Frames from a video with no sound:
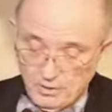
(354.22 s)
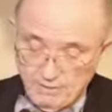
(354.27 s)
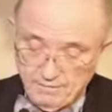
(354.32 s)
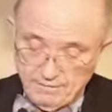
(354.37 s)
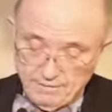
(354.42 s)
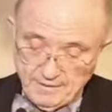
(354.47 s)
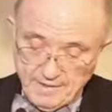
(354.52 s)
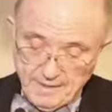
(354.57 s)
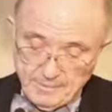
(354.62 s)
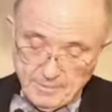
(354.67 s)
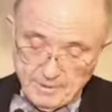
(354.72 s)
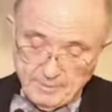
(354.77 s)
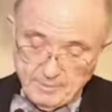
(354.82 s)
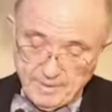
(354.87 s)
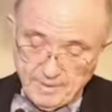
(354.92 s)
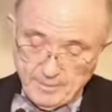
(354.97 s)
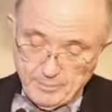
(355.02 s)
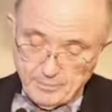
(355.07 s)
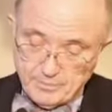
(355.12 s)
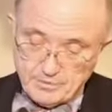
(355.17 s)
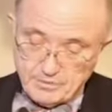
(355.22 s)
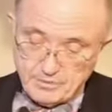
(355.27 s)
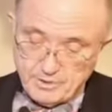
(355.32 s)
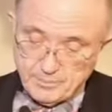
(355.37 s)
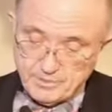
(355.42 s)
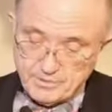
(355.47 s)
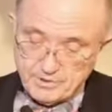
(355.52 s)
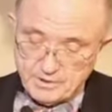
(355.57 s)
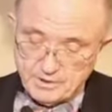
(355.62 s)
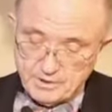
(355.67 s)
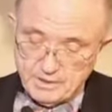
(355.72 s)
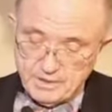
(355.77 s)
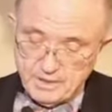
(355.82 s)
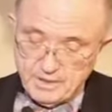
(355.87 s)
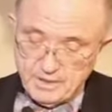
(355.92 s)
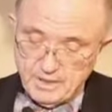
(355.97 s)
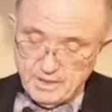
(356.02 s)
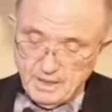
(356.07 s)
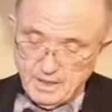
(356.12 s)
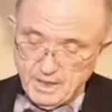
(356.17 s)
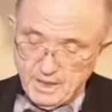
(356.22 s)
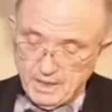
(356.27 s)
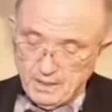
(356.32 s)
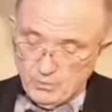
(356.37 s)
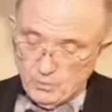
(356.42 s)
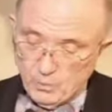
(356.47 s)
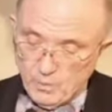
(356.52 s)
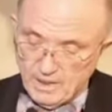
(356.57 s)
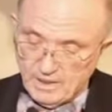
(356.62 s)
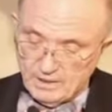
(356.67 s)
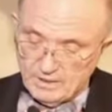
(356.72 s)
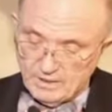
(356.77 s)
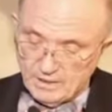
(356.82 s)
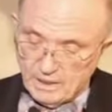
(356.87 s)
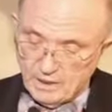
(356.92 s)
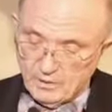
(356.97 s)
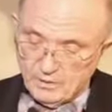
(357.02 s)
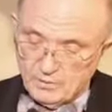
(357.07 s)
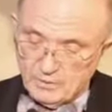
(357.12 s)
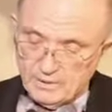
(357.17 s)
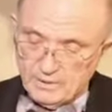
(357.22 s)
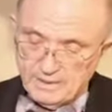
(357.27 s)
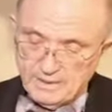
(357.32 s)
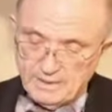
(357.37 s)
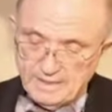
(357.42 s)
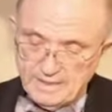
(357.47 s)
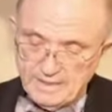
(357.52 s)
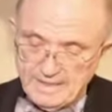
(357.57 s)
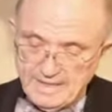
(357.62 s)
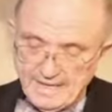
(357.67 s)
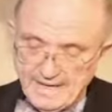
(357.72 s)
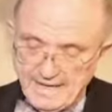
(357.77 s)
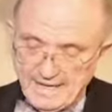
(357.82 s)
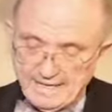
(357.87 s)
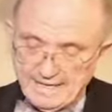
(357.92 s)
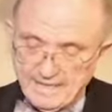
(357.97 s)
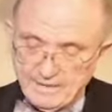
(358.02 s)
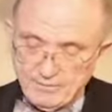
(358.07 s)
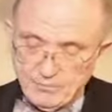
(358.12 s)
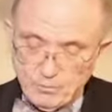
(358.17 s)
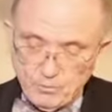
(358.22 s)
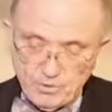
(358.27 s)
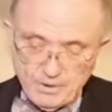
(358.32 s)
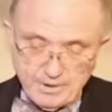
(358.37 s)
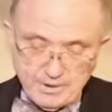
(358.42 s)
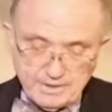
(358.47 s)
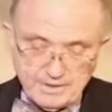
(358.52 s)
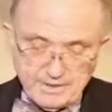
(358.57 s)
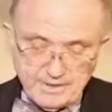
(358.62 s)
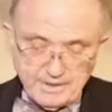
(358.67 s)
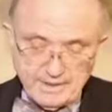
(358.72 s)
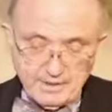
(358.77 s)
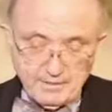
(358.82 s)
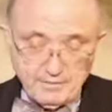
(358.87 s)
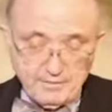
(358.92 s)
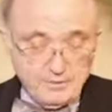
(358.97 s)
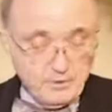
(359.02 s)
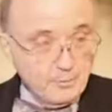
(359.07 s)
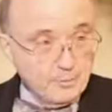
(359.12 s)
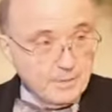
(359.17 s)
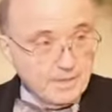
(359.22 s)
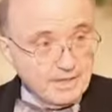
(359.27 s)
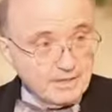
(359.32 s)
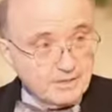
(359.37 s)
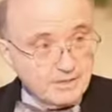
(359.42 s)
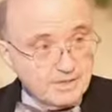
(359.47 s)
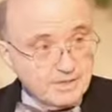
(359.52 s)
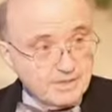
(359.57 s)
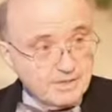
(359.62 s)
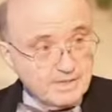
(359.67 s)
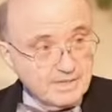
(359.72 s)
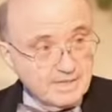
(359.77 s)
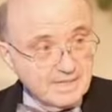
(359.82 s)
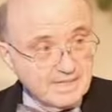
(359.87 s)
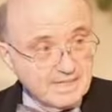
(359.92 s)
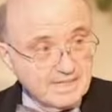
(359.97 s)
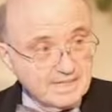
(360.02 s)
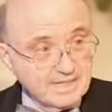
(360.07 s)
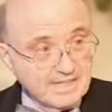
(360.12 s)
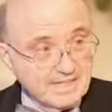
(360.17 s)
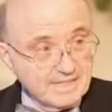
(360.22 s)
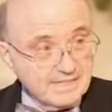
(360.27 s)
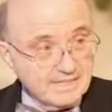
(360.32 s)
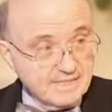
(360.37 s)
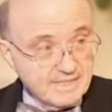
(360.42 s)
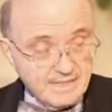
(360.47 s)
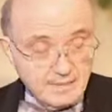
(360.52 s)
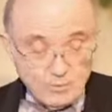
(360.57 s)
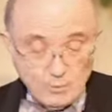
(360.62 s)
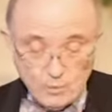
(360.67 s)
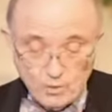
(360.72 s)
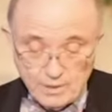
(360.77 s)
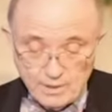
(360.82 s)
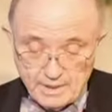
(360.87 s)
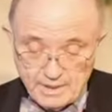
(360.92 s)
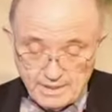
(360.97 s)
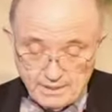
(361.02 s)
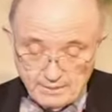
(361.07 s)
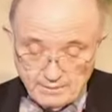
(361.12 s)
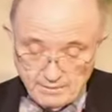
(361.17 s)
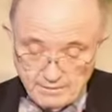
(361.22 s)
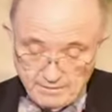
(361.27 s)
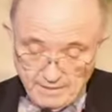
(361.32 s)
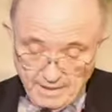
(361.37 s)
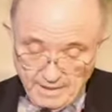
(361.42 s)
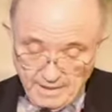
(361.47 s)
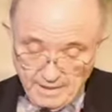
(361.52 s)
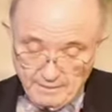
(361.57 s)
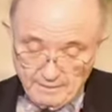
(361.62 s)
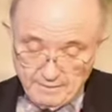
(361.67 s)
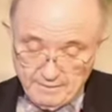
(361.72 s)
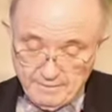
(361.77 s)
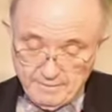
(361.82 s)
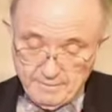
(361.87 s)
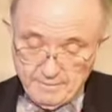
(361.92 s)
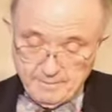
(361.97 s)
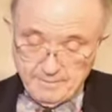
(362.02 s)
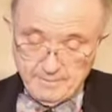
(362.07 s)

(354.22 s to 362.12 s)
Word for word: off label by prescription, are well known, and have worked in a few patients, less than one in five.